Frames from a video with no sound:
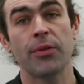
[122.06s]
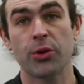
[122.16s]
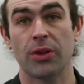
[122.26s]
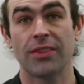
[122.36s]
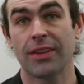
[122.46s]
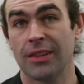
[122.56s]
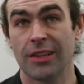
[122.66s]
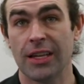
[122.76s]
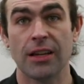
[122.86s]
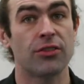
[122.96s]
So this can
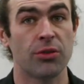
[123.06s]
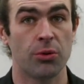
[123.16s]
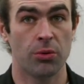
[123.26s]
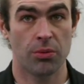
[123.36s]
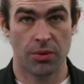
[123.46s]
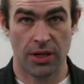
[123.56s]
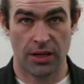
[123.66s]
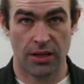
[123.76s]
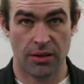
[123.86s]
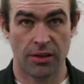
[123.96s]
lead to
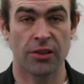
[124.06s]
uh,